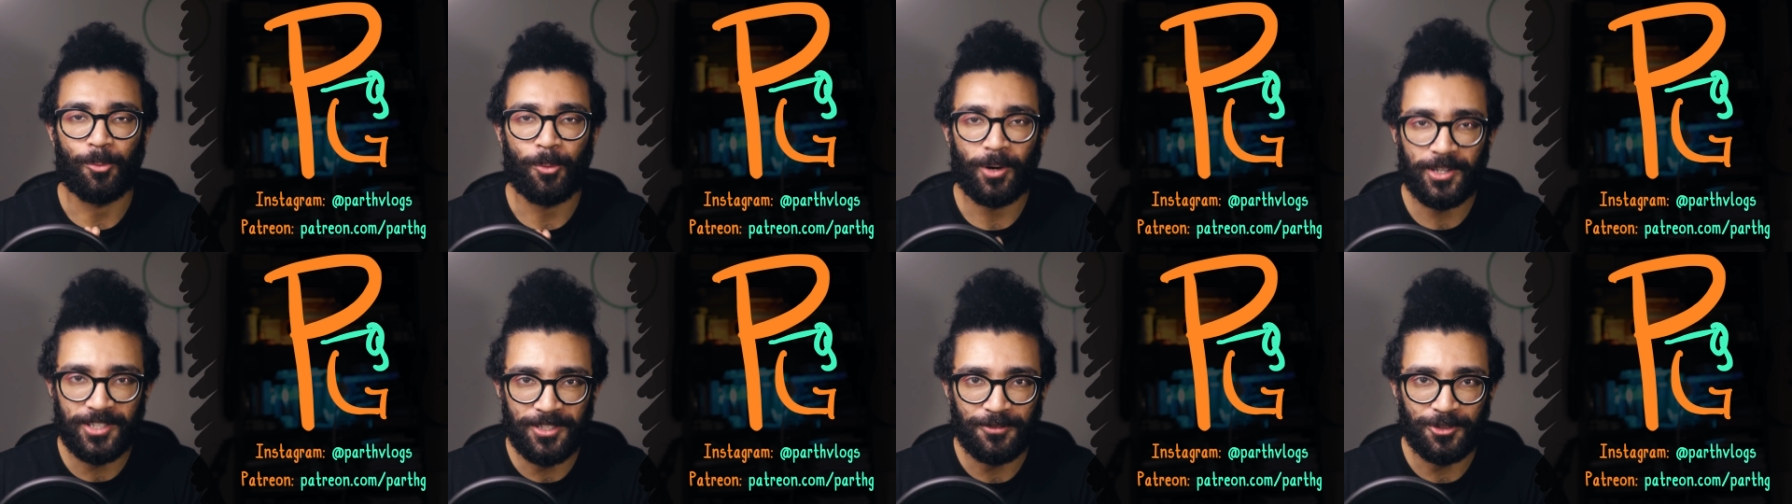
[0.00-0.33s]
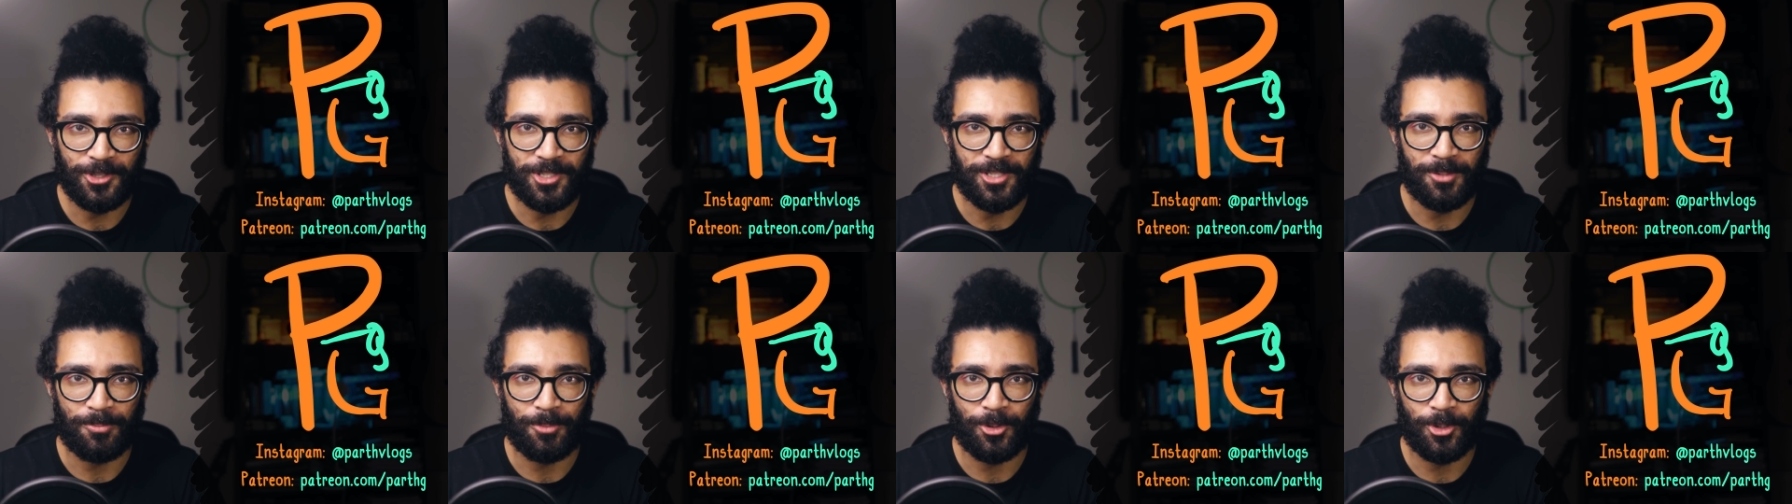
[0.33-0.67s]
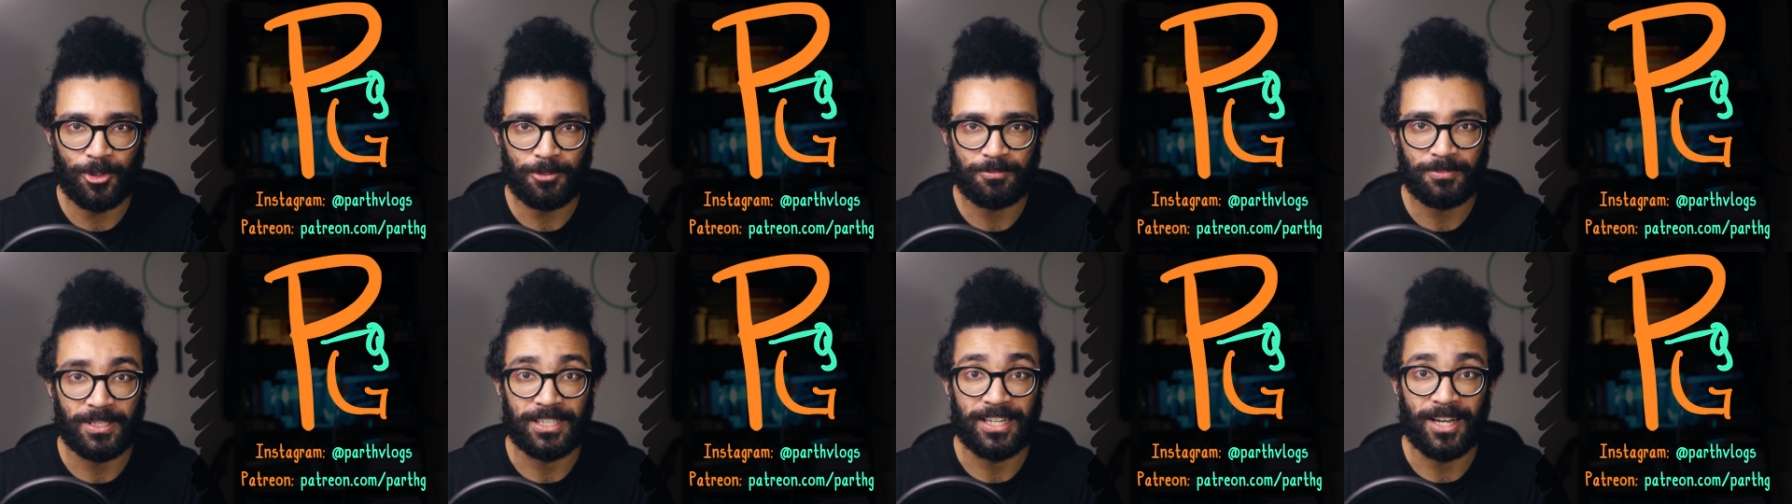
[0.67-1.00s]
wonderful
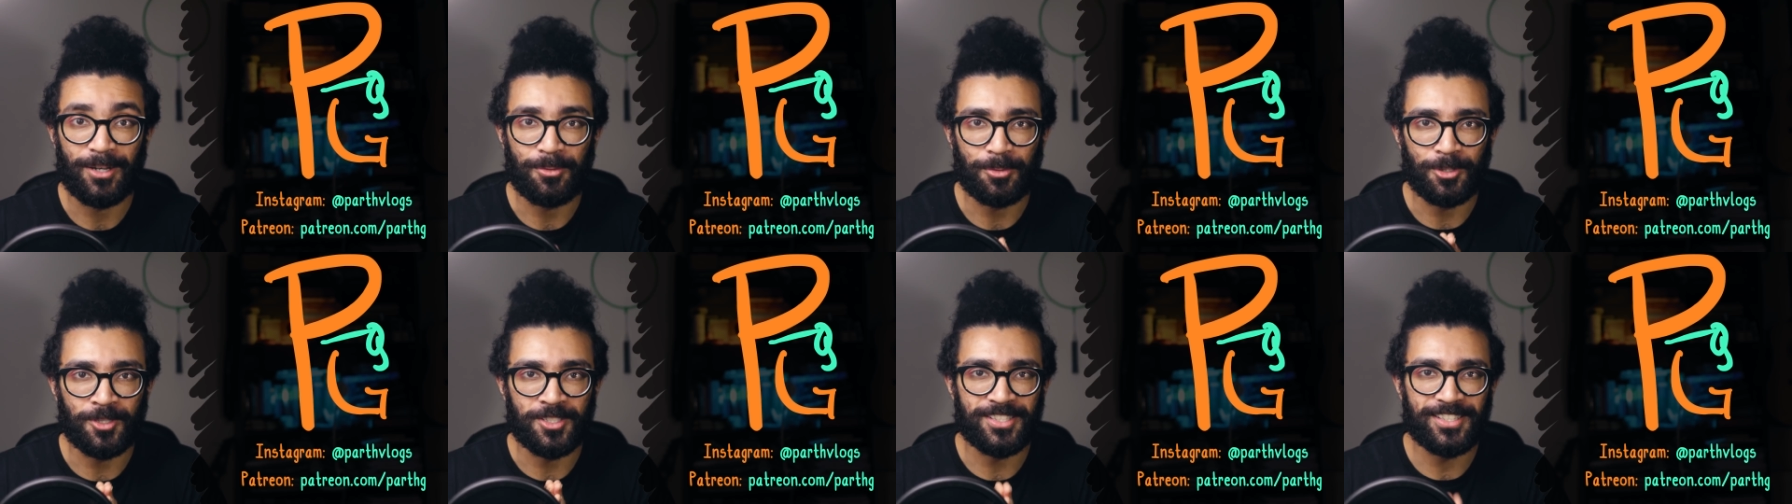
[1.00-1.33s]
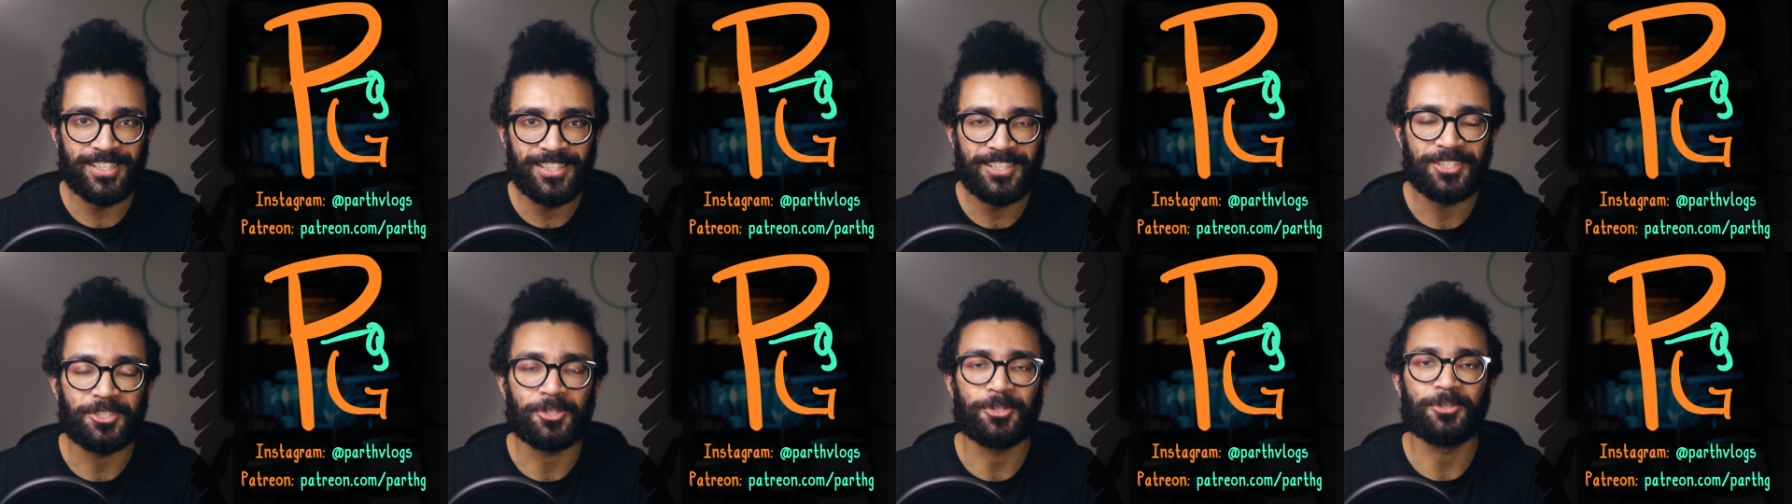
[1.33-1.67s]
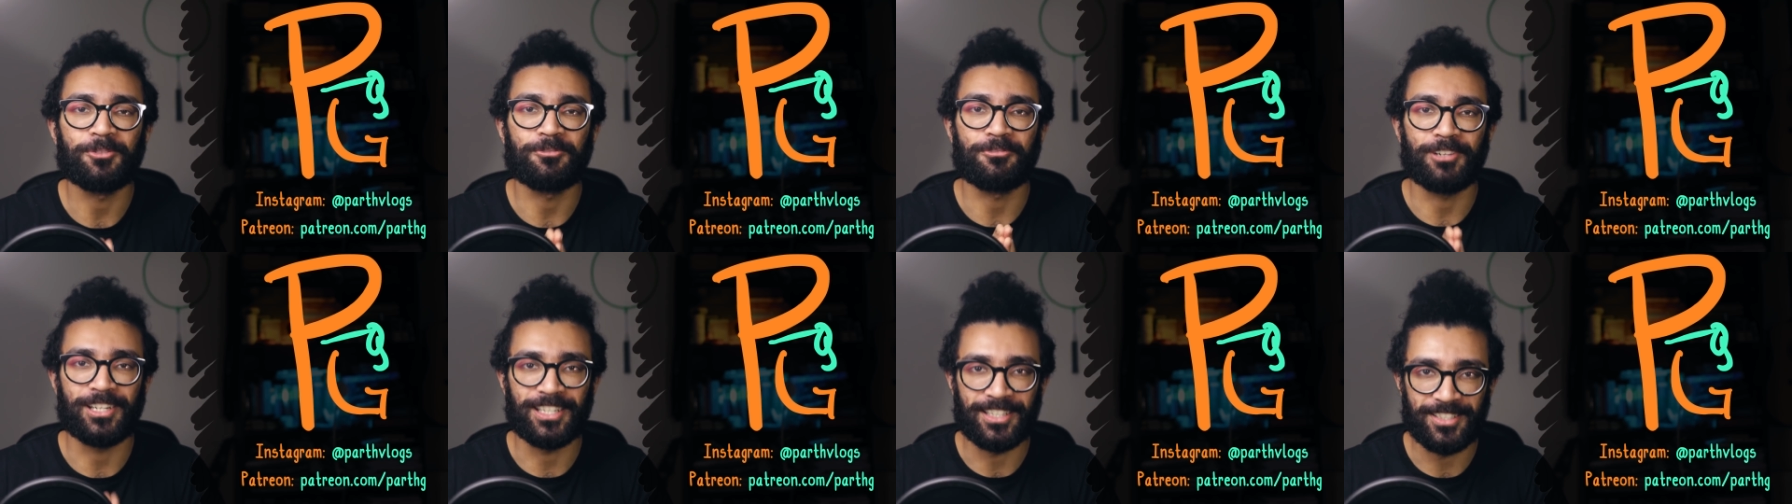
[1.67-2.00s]
support, and I will see
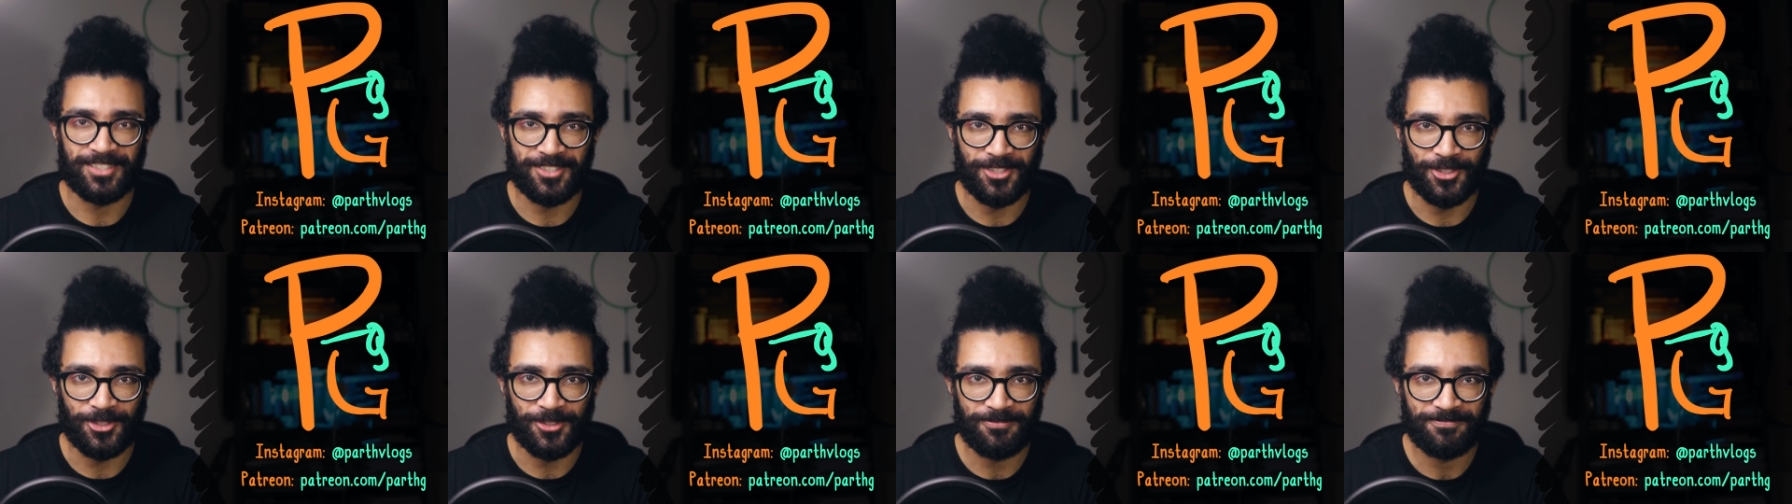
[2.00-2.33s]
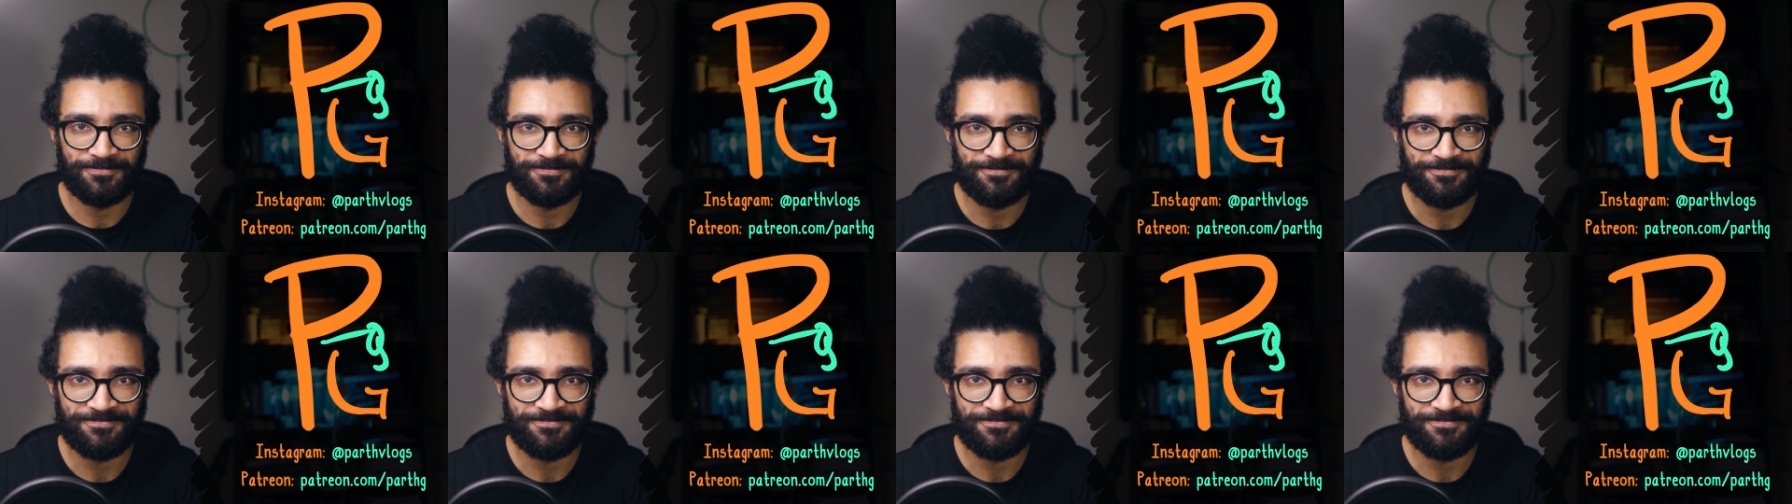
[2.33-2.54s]
you really soon.